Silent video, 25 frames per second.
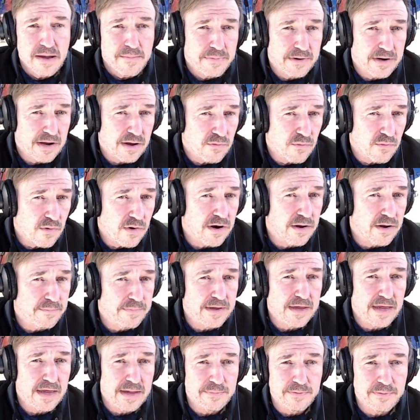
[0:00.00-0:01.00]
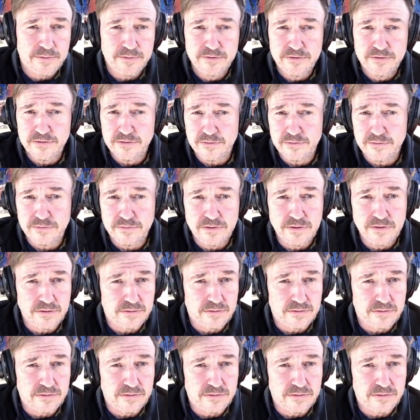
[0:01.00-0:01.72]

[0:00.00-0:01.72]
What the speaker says: But I want to be able to, you know,